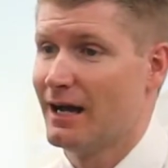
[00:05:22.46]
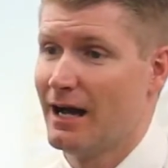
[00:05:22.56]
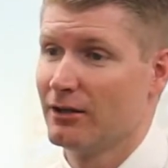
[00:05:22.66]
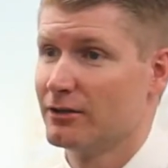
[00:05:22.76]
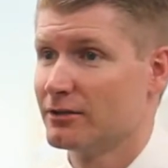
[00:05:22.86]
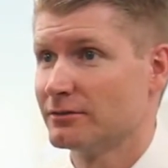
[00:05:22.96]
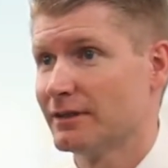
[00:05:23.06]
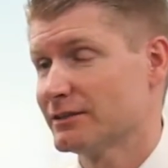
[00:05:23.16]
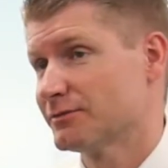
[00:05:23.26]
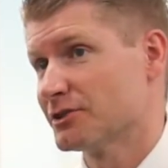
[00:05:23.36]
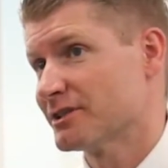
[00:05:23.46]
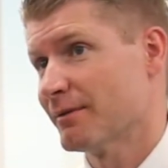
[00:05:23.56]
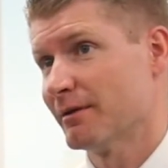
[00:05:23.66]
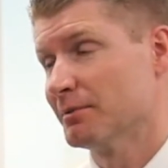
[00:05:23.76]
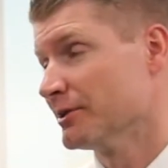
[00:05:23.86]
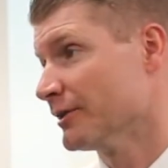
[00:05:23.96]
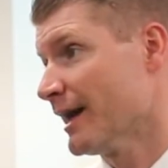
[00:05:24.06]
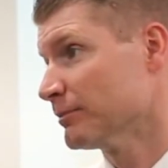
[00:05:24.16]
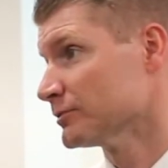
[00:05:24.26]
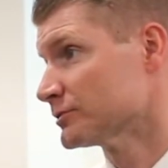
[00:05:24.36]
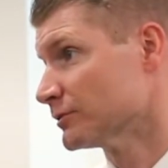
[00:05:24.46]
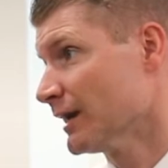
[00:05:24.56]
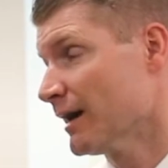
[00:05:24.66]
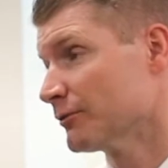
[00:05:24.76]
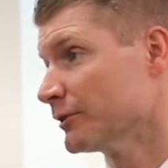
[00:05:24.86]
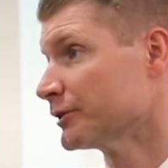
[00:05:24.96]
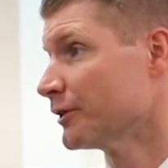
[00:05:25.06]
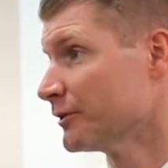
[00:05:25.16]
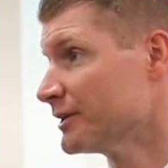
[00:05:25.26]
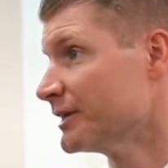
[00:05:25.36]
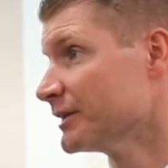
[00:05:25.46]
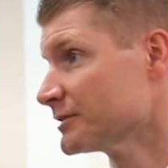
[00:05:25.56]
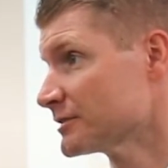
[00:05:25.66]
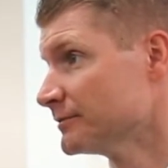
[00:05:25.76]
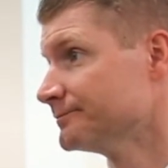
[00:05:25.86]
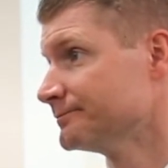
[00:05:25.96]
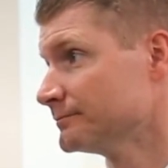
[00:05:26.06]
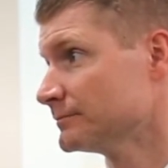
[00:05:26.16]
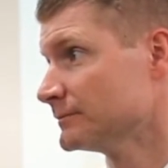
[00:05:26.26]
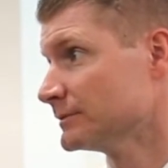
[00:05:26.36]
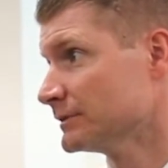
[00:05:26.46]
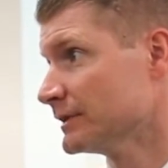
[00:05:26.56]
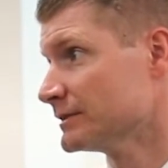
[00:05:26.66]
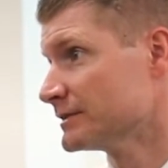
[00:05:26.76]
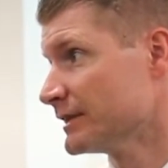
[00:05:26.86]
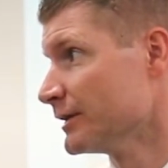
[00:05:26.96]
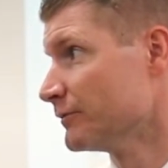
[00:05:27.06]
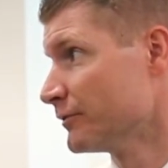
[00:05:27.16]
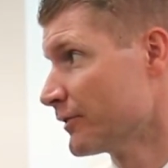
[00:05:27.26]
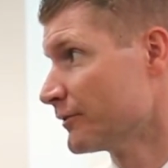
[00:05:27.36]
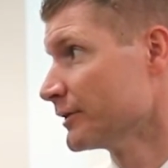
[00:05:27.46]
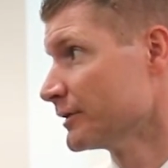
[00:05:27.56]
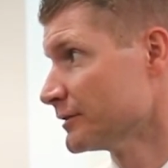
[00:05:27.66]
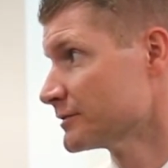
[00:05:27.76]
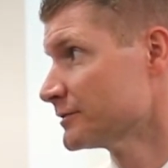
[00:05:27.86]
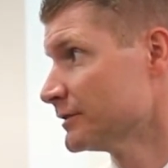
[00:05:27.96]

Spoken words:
I learned, that's the first time I've ever been to an Apple store. I'd rather go to the dentist than sit there for 3 years.